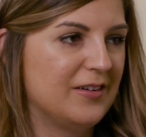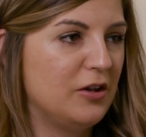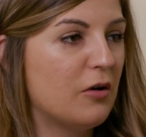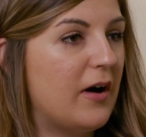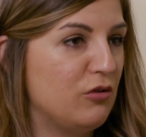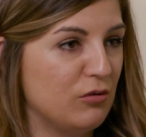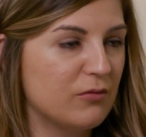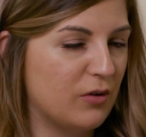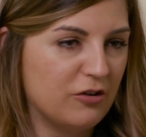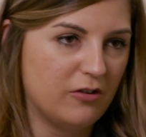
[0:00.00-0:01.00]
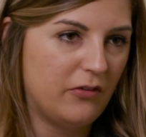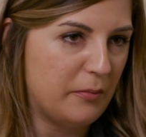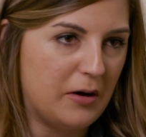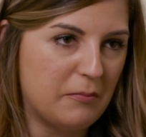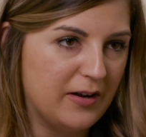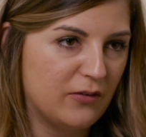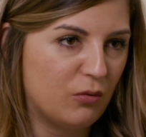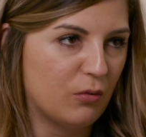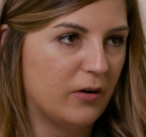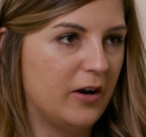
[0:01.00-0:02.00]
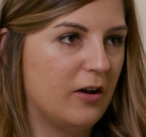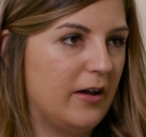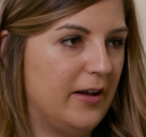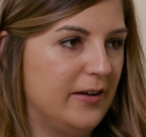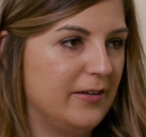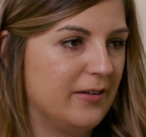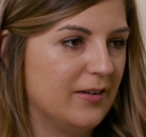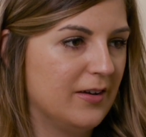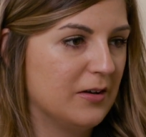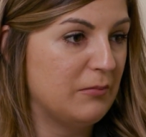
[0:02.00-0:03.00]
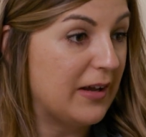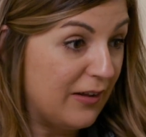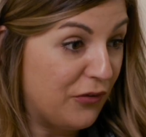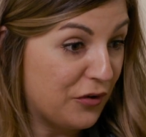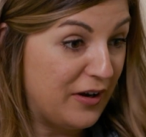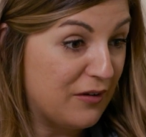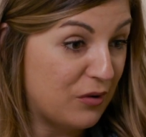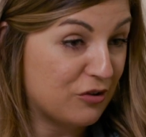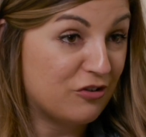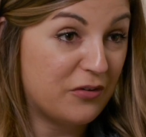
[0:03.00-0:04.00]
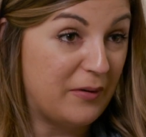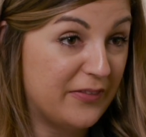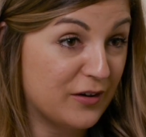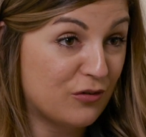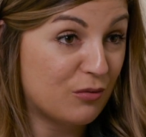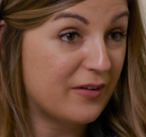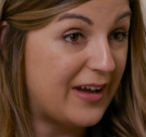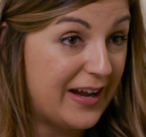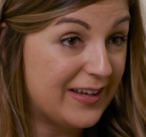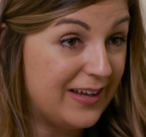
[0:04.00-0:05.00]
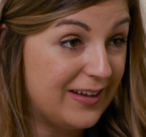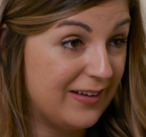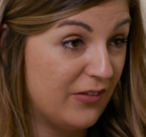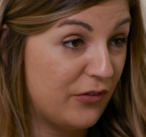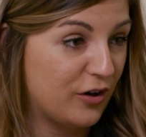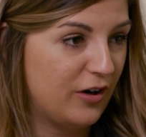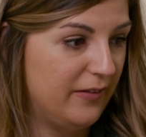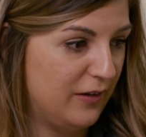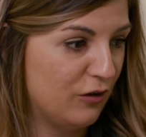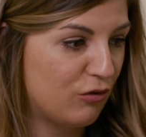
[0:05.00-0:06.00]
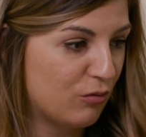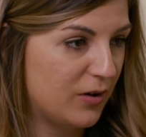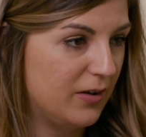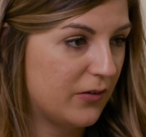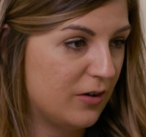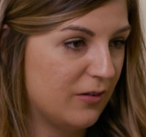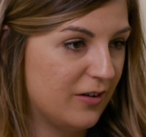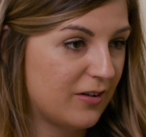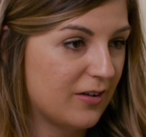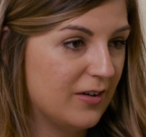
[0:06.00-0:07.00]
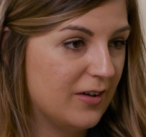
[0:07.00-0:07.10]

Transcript: You know, I do have questions about my story, and my kids are gonna have questions about their story that I can't answer, and their story is gonna look